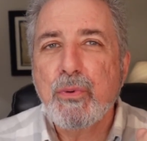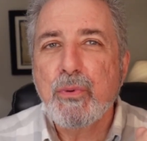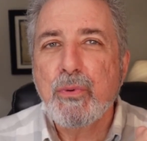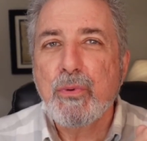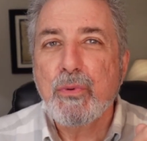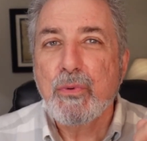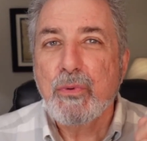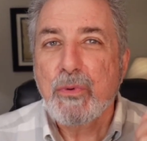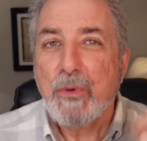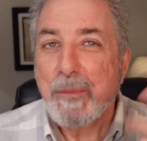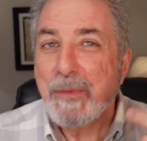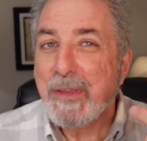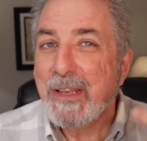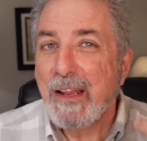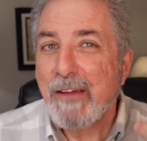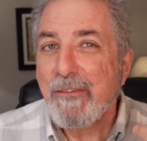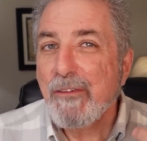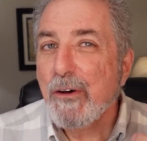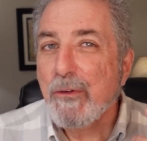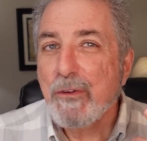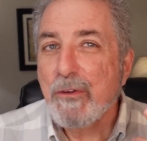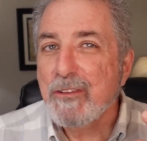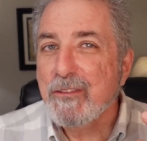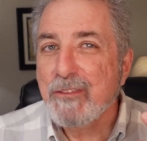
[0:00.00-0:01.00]
I mean, I've
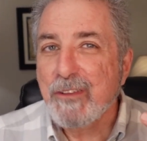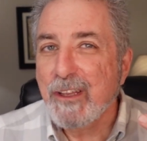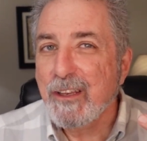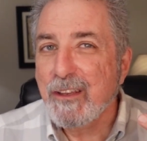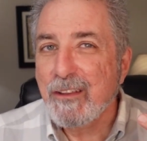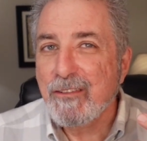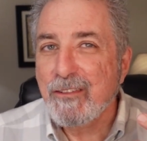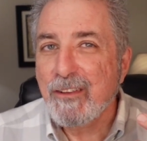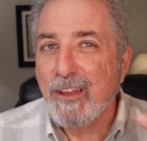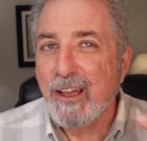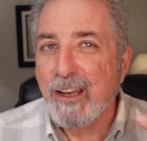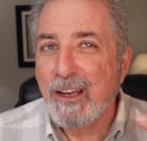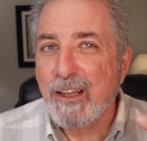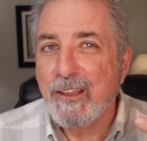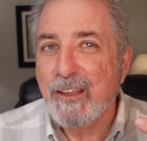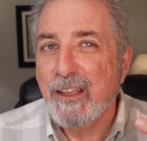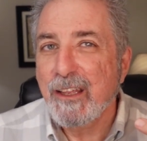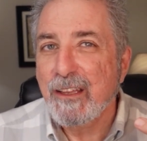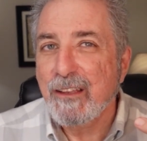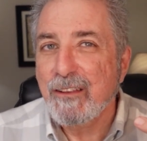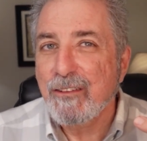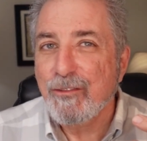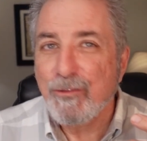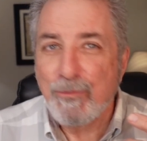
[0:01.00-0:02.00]
always thought it's kind of
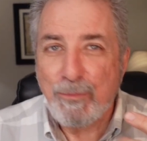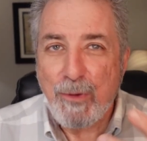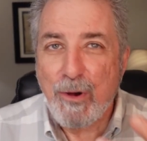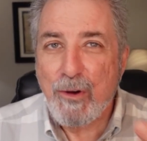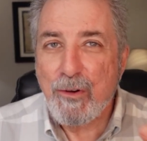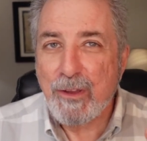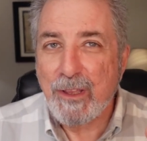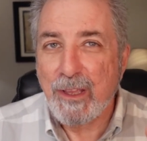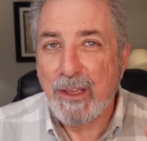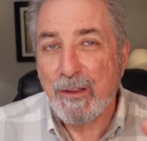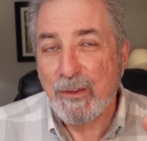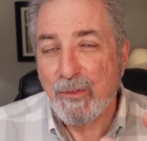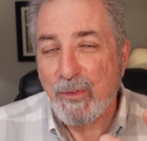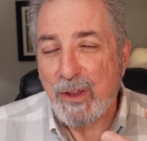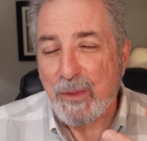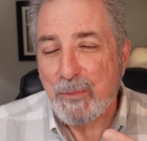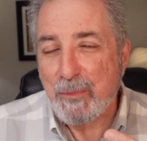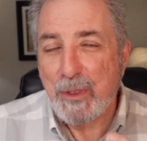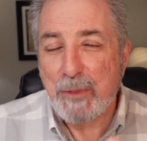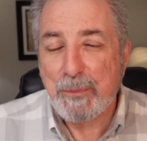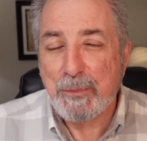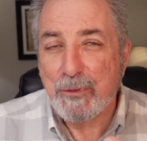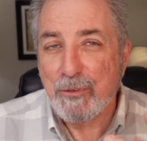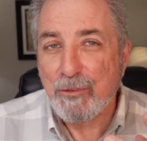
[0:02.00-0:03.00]
like smoking, why
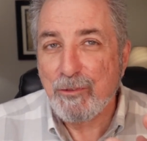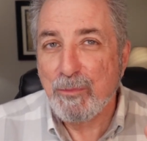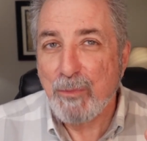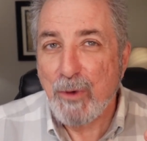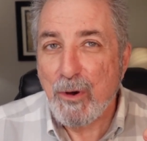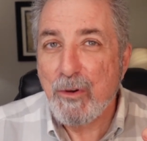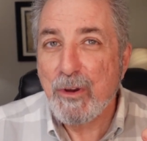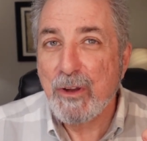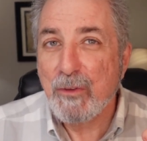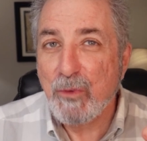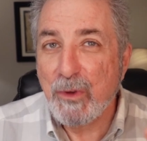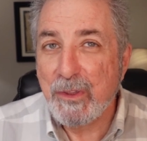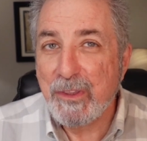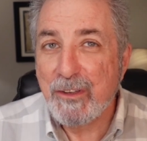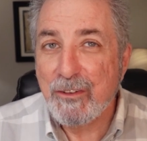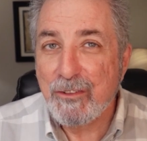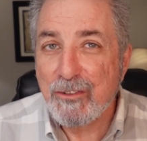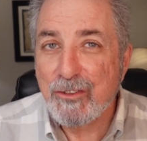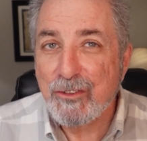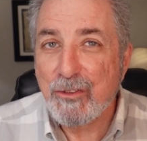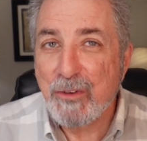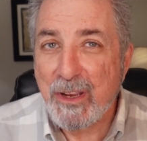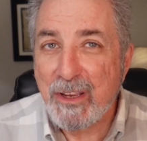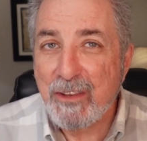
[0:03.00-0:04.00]
people smoke when they're
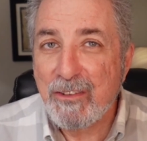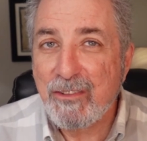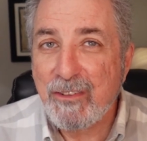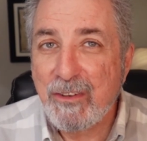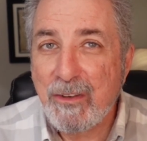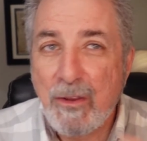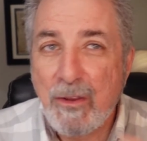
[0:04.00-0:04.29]
stressed.